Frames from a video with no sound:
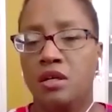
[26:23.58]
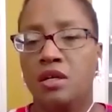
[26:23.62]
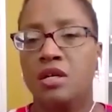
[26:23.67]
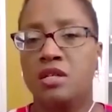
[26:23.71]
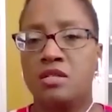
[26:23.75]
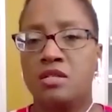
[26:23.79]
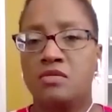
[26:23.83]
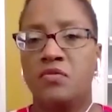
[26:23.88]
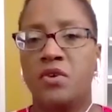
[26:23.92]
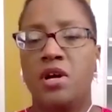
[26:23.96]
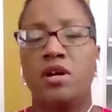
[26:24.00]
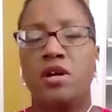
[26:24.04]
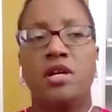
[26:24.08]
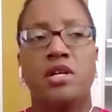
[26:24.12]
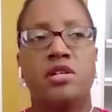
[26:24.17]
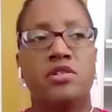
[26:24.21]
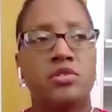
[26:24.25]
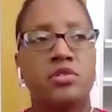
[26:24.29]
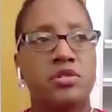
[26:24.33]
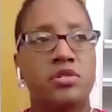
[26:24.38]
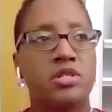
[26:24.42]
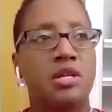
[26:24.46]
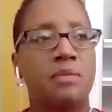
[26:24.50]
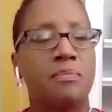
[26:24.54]
it's very
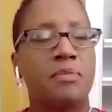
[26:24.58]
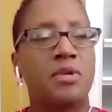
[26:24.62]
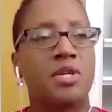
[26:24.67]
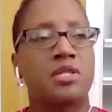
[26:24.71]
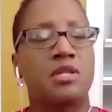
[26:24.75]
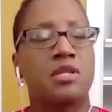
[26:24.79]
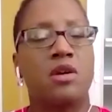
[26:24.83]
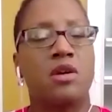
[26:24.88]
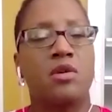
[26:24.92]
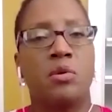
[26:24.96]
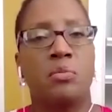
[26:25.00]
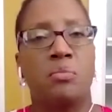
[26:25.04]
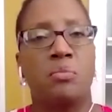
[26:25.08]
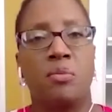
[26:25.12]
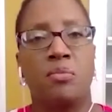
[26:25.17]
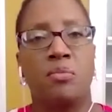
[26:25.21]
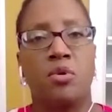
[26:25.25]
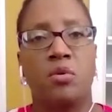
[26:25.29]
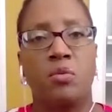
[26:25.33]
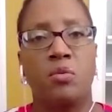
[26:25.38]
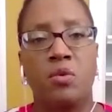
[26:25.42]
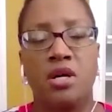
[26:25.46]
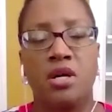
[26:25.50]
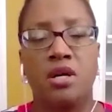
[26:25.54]
interesting because I
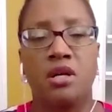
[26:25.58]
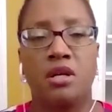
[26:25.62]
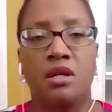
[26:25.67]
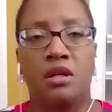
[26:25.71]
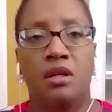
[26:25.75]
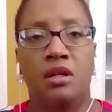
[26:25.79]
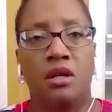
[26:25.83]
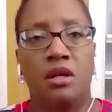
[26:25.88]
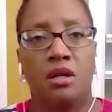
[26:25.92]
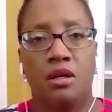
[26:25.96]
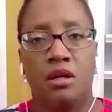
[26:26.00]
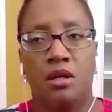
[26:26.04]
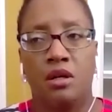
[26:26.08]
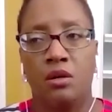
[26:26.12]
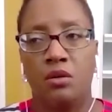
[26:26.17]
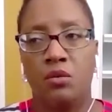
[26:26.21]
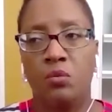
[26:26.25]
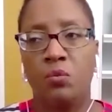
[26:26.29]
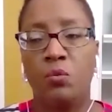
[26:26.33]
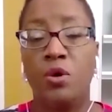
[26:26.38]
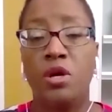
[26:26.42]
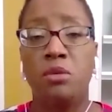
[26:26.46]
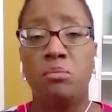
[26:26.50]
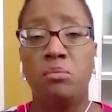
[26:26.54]
remember when
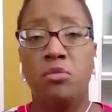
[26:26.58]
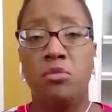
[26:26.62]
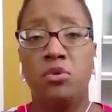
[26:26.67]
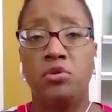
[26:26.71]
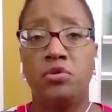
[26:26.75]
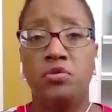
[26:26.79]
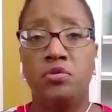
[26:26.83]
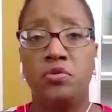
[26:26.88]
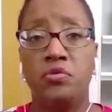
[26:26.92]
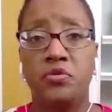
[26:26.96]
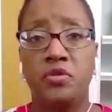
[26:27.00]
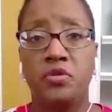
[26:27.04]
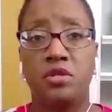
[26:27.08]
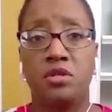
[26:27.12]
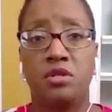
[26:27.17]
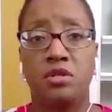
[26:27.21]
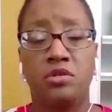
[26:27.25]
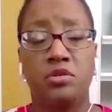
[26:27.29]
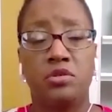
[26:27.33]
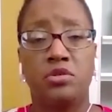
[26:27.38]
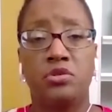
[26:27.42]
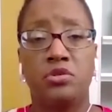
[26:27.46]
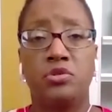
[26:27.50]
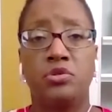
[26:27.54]
we moved
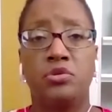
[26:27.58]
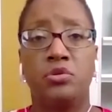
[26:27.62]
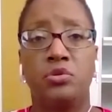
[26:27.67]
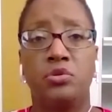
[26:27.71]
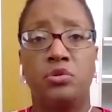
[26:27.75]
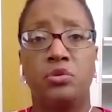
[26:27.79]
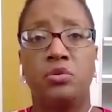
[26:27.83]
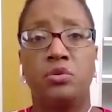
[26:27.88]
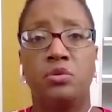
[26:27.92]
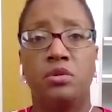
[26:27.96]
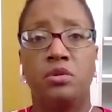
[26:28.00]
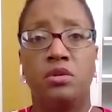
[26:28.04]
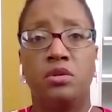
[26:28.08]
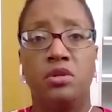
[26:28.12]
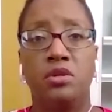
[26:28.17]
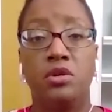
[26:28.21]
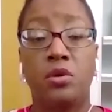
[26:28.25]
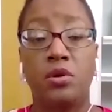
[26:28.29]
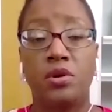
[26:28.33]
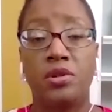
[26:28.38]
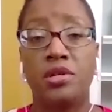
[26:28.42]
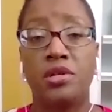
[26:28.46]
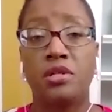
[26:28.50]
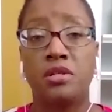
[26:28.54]
to
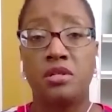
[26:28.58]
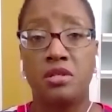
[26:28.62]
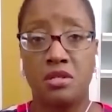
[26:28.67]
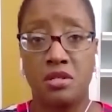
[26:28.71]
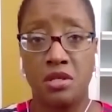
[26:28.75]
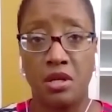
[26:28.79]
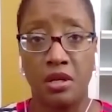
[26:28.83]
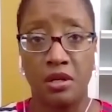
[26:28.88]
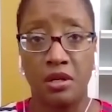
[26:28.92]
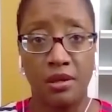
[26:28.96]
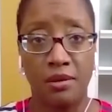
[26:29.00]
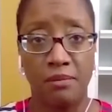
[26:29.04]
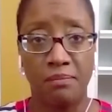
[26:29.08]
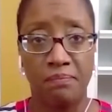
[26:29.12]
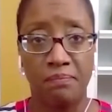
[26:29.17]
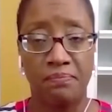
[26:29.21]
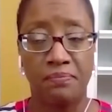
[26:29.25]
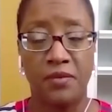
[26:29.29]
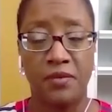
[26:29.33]
Northern Kentucky.